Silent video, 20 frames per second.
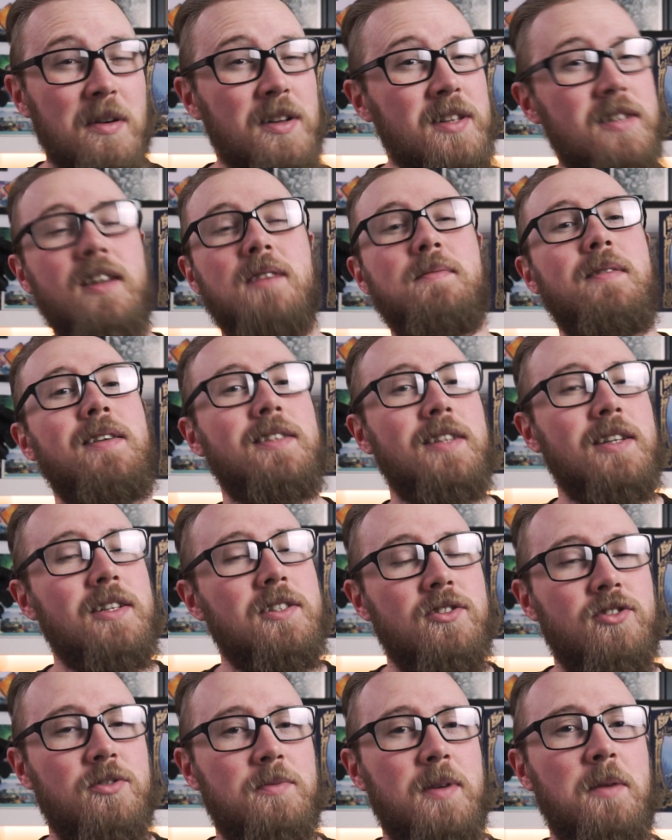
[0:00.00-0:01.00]
I'd say about
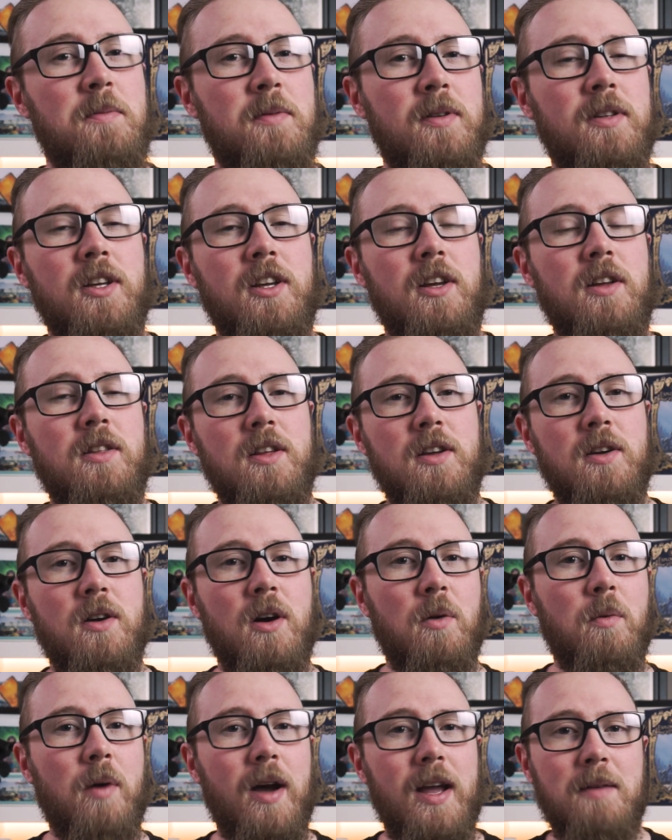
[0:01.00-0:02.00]
600 people in the queue that you've got
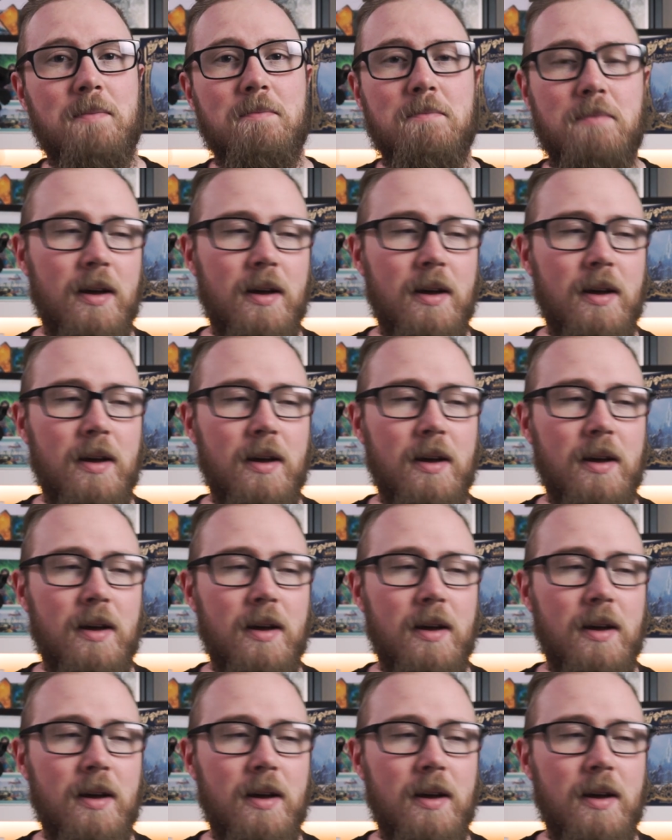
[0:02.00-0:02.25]
to wait.